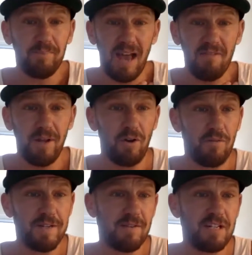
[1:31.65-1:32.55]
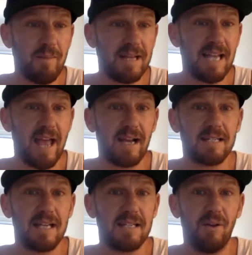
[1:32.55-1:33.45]
I feel nervous every time I say it
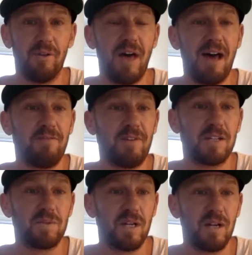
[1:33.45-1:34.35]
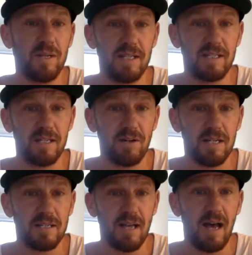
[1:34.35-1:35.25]
because I still thought Phoenix was going to win the series.